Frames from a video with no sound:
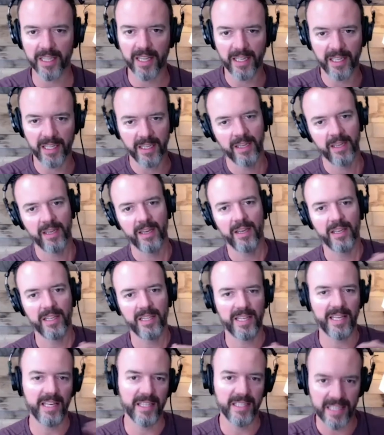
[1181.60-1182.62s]
like
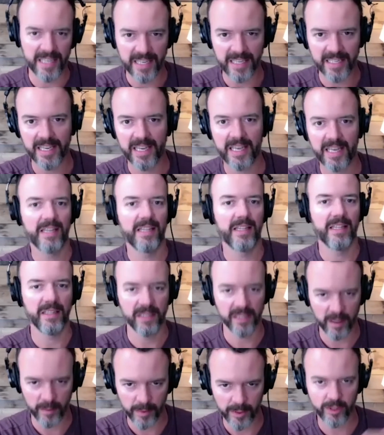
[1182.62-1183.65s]
things easing and then
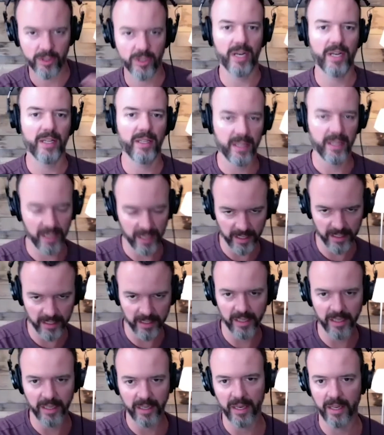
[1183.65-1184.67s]
slamming shut and then
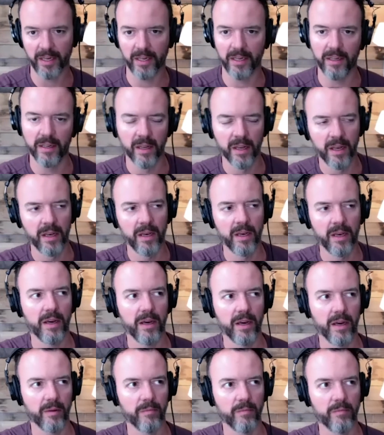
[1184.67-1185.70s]
easing again.
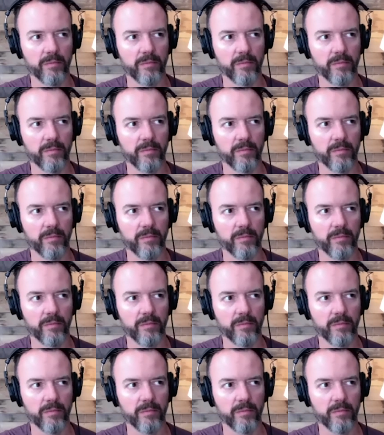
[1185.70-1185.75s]
Um,